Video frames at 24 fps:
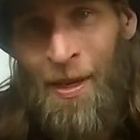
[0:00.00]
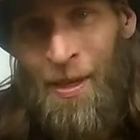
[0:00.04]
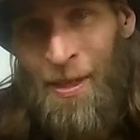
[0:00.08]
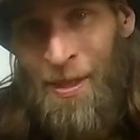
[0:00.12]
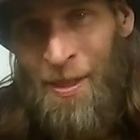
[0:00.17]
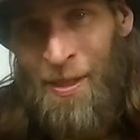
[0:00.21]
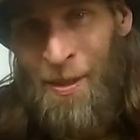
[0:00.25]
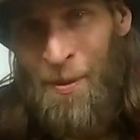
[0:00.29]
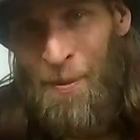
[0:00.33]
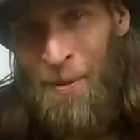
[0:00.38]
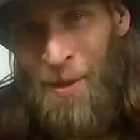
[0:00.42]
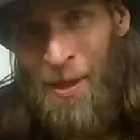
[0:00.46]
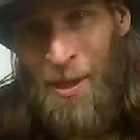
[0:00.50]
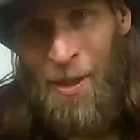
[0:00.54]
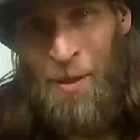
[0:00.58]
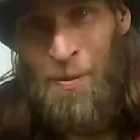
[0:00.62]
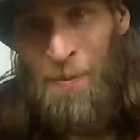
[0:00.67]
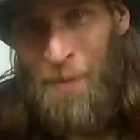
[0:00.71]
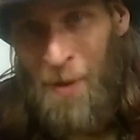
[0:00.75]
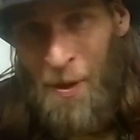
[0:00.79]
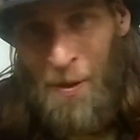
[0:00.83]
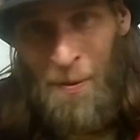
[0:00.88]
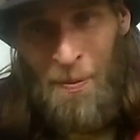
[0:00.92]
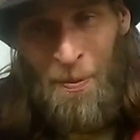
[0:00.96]
Some of these
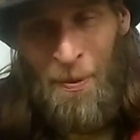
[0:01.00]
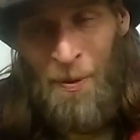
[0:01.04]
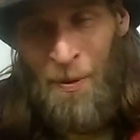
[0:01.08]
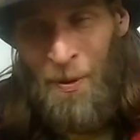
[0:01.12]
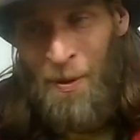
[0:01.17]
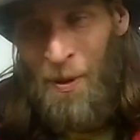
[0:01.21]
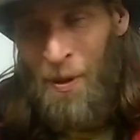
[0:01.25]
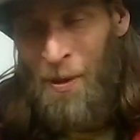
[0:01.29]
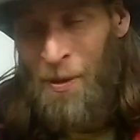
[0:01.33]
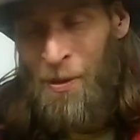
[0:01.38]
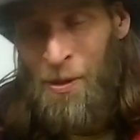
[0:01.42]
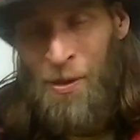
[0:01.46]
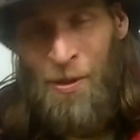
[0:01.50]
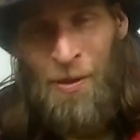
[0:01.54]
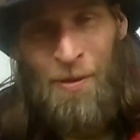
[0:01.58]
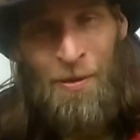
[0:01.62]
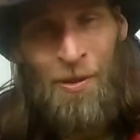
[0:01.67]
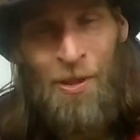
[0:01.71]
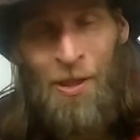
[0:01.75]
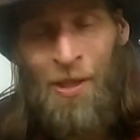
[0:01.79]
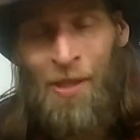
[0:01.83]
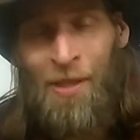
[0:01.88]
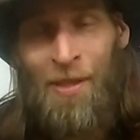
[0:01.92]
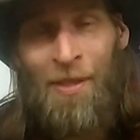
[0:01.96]
people
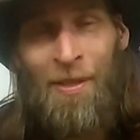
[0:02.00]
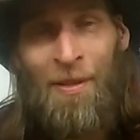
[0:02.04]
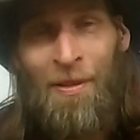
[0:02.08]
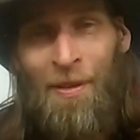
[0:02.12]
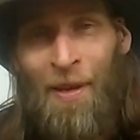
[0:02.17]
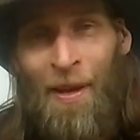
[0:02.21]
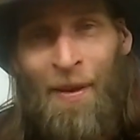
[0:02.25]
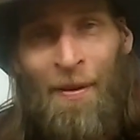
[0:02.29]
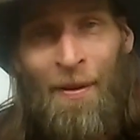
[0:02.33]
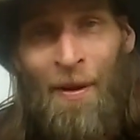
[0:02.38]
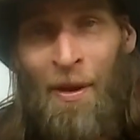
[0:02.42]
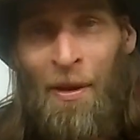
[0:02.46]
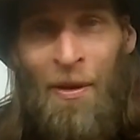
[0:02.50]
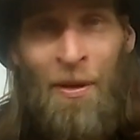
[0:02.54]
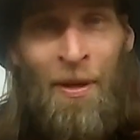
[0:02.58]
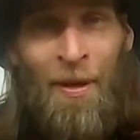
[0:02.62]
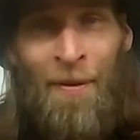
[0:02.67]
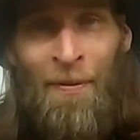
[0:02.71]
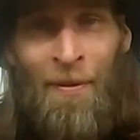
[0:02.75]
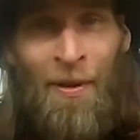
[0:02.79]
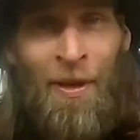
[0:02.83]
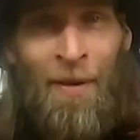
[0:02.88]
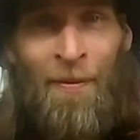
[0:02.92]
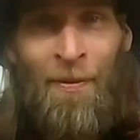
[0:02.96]
are
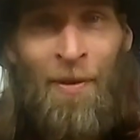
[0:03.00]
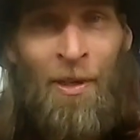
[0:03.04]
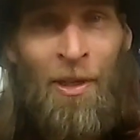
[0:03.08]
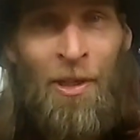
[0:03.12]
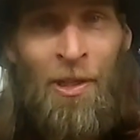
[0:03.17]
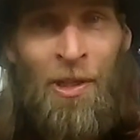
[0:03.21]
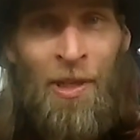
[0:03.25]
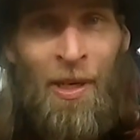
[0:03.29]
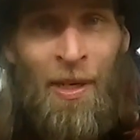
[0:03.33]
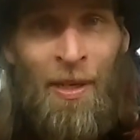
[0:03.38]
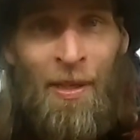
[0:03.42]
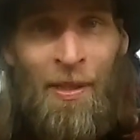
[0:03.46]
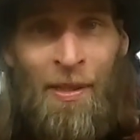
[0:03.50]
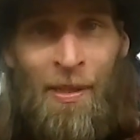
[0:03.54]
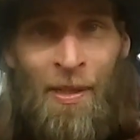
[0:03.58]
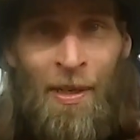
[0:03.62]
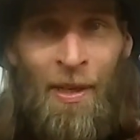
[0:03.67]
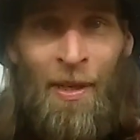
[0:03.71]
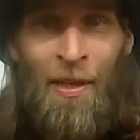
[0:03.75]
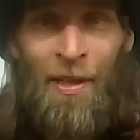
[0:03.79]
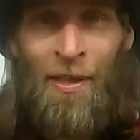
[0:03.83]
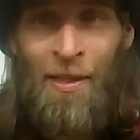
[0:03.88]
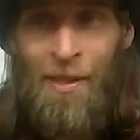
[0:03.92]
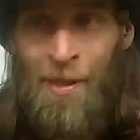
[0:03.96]
never given a chance.
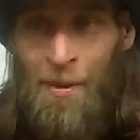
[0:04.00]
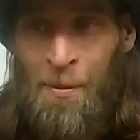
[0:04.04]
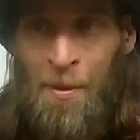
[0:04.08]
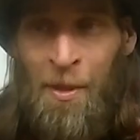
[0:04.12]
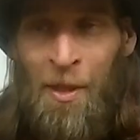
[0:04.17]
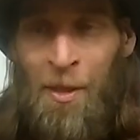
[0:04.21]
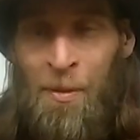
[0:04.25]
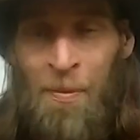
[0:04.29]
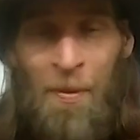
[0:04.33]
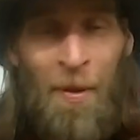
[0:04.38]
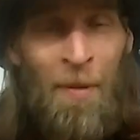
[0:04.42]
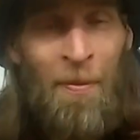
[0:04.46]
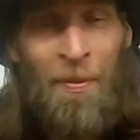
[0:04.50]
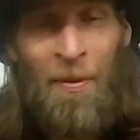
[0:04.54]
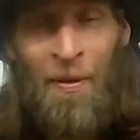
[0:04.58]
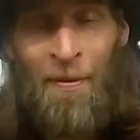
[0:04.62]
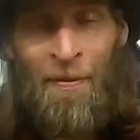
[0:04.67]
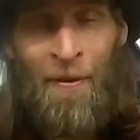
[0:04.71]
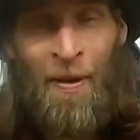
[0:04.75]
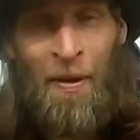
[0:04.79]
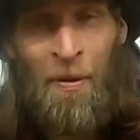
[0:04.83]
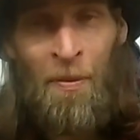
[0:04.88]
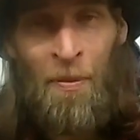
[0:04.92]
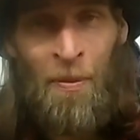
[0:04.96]
Some of these people
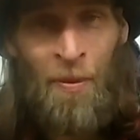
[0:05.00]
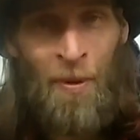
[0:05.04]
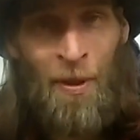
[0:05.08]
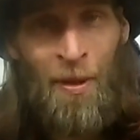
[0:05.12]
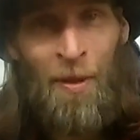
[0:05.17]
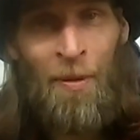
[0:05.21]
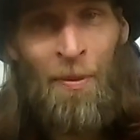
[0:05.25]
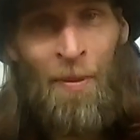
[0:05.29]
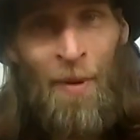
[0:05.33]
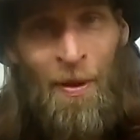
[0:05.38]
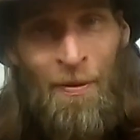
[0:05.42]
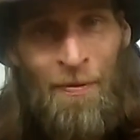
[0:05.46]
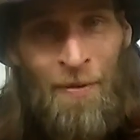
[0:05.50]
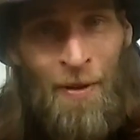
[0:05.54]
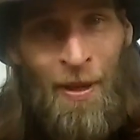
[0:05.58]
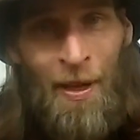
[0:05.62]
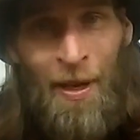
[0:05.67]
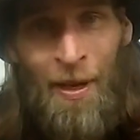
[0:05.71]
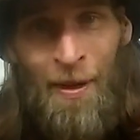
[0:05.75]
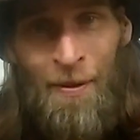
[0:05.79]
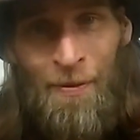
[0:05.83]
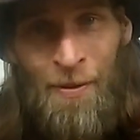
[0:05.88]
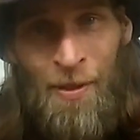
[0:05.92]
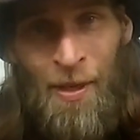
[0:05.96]
have had really rough
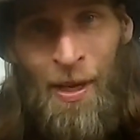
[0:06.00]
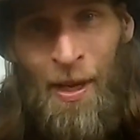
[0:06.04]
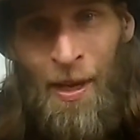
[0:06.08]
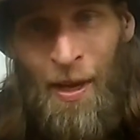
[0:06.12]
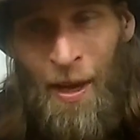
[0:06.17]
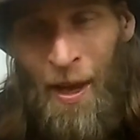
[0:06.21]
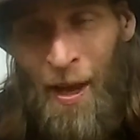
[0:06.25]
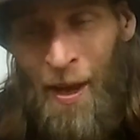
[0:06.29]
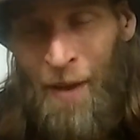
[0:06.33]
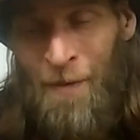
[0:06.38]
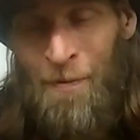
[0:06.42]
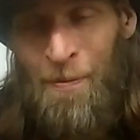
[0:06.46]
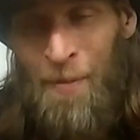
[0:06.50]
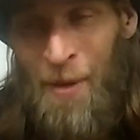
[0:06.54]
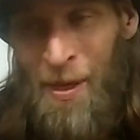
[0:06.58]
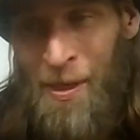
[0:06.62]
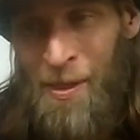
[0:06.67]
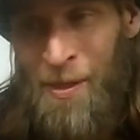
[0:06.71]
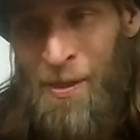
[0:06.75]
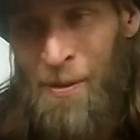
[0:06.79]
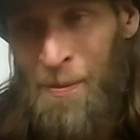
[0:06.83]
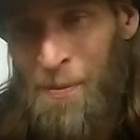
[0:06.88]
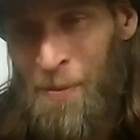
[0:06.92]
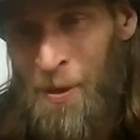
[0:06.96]
lives. I've
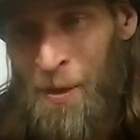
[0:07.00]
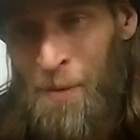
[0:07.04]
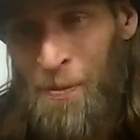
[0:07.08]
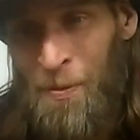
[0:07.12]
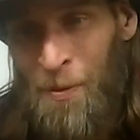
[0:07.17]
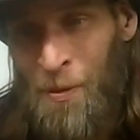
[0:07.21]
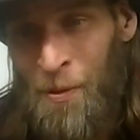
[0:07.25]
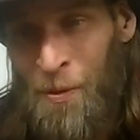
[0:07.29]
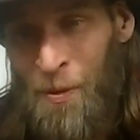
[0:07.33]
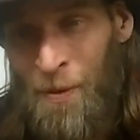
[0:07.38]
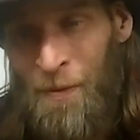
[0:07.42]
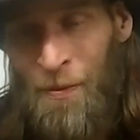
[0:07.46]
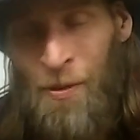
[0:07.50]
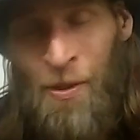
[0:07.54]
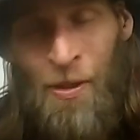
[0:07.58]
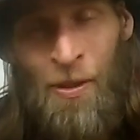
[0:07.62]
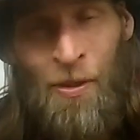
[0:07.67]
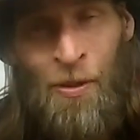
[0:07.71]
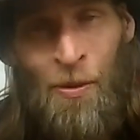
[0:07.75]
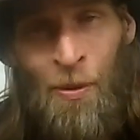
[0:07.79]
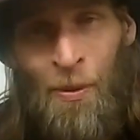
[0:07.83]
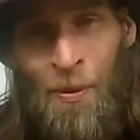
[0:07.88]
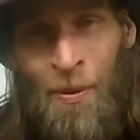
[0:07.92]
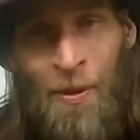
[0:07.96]
met some people who have
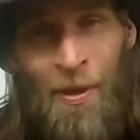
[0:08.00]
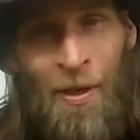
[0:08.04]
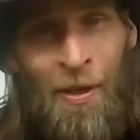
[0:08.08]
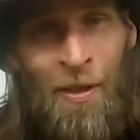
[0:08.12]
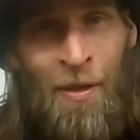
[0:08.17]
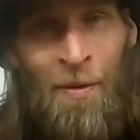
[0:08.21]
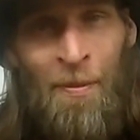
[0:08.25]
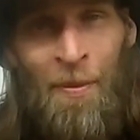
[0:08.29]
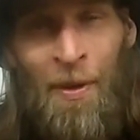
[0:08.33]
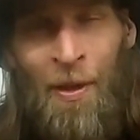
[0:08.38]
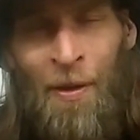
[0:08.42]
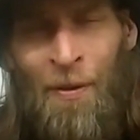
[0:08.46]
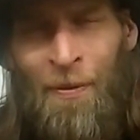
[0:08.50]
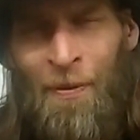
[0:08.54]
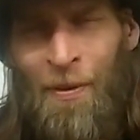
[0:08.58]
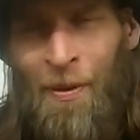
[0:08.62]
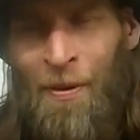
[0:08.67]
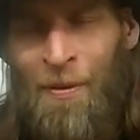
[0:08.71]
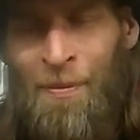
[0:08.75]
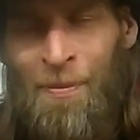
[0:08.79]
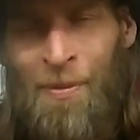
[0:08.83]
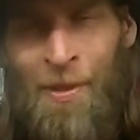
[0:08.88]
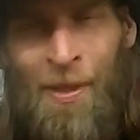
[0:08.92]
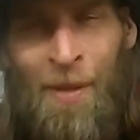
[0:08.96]
just torn into me
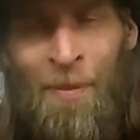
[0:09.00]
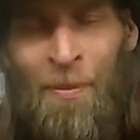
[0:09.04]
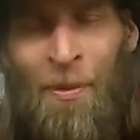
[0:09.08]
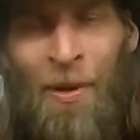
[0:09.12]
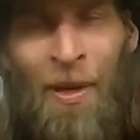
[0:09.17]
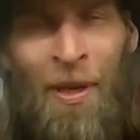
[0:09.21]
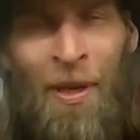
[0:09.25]
over some